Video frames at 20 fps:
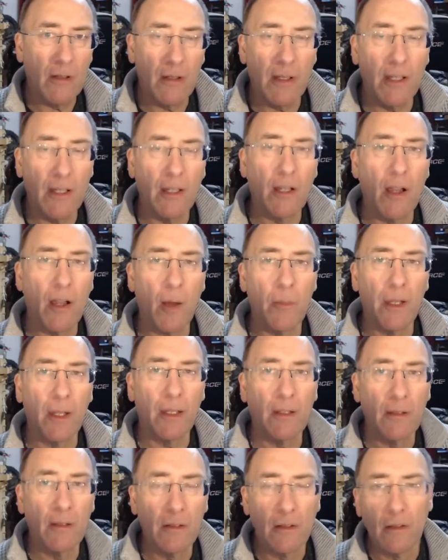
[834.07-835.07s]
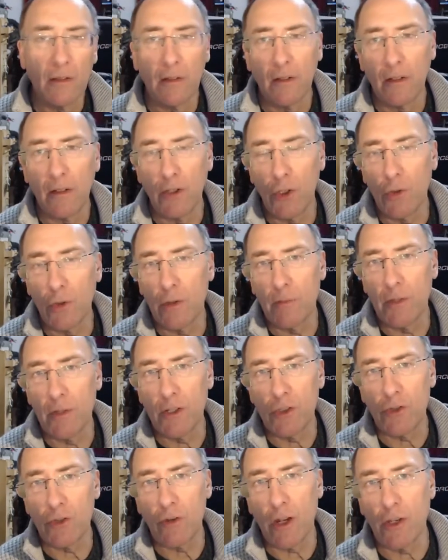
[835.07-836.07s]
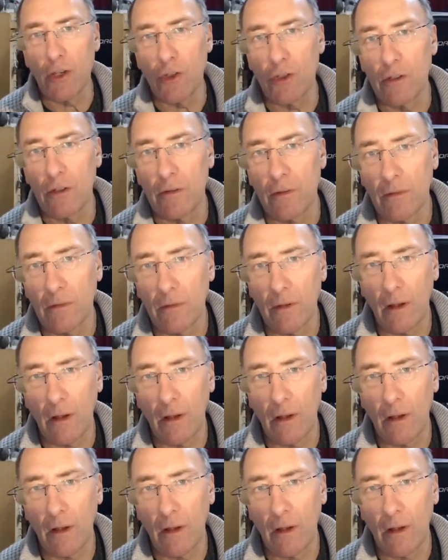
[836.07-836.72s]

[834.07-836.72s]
incoming new administration